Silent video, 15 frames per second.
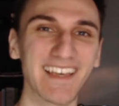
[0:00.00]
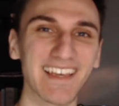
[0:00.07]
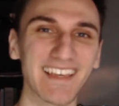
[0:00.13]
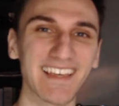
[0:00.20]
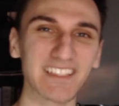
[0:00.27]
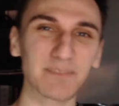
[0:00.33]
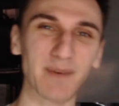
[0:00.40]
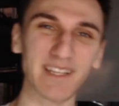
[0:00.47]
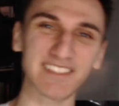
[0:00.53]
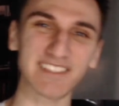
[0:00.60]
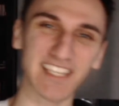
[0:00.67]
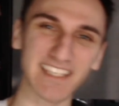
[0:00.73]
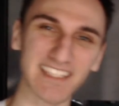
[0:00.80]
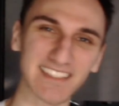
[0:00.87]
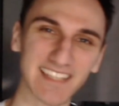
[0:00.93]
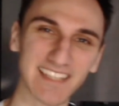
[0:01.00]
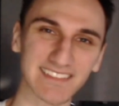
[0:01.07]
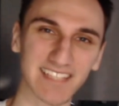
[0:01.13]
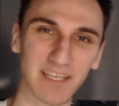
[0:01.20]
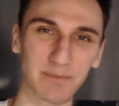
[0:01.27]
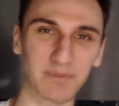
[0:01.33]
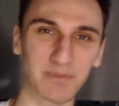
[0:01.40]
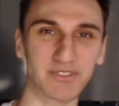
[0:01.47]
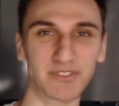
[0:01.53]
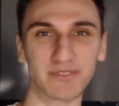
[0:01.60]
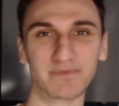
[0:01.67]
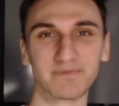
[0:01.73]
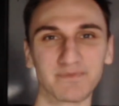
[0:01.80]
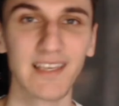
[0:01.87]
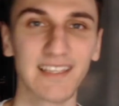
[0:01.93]
is by checking that
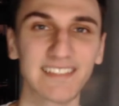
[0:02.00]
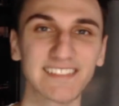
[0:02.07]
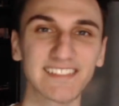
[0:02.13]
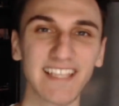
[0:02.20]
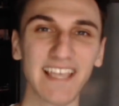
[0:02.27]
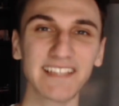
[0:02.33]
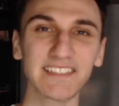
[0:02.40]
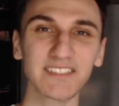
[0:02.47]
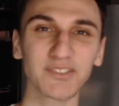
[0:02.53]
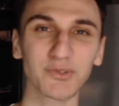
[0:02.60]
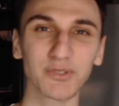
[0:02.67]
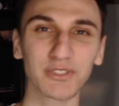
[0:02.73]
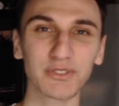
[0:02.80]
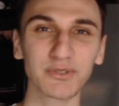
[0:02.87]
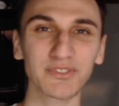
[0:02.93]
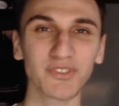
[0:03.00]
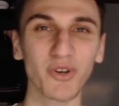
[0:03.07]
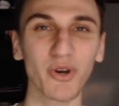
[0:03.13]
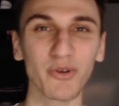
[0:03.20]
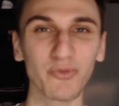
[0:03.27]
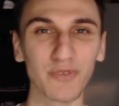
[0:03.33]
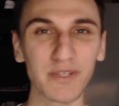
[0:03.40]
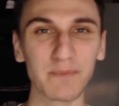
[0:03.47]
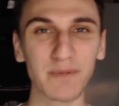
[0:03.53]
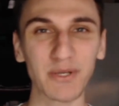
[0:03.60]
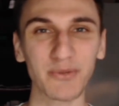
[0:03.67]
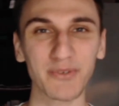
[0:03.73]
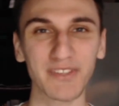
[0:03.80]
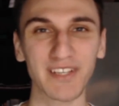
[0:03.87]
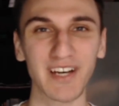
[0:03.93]
temperature. Sandy soils are
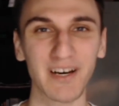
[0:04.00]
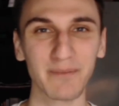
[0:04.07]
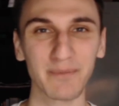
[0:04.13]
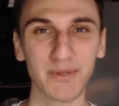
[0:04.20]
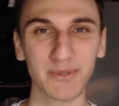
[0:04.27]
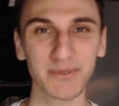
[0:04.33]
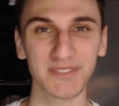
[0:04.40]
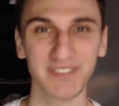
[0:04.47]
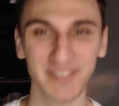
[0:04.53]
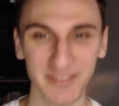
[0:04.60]
rebuilt with compost.